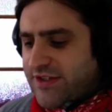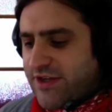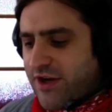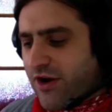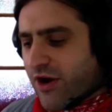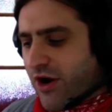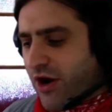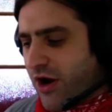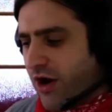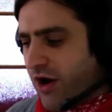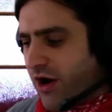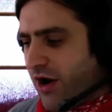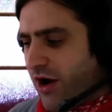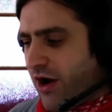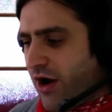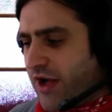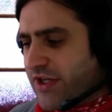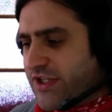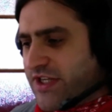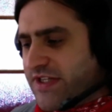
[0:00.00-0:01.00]
so
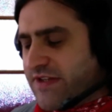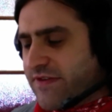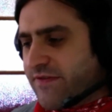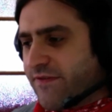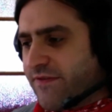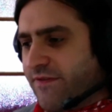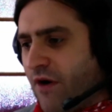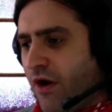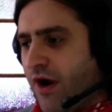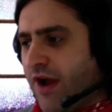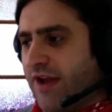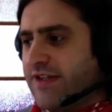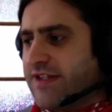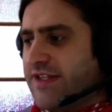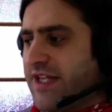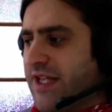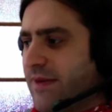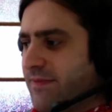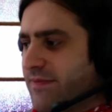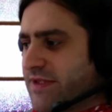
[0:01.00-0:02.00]
I just find
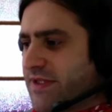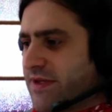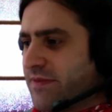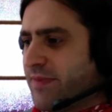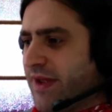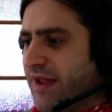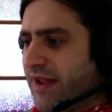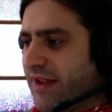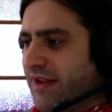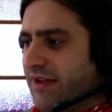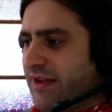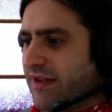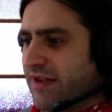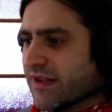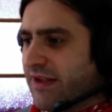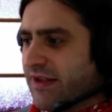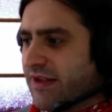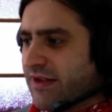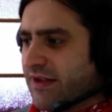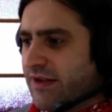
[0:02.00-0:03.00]
him to be
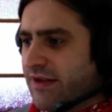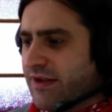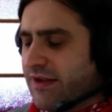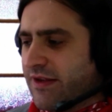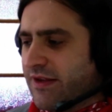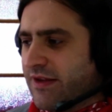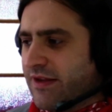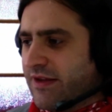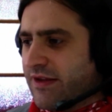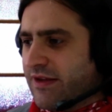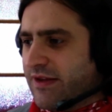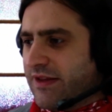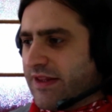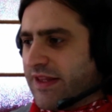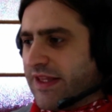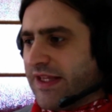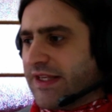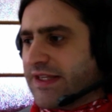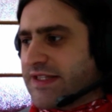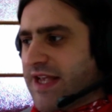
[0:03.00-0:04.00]

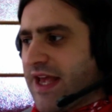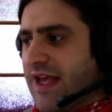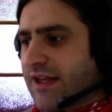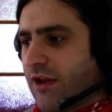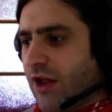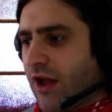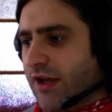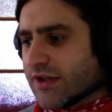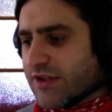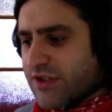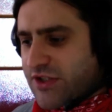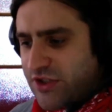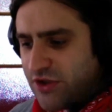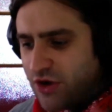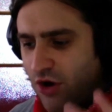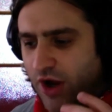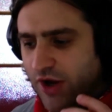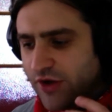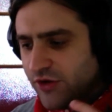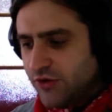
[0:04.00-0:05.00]
the exact, like
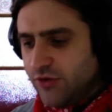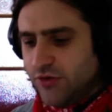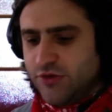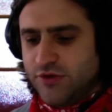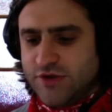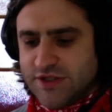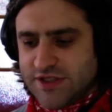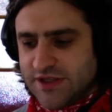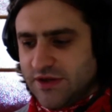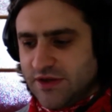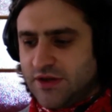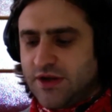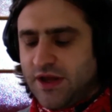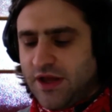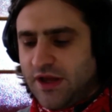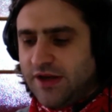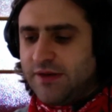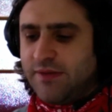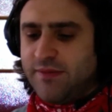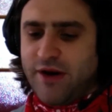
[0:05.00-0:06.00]
Sky News and in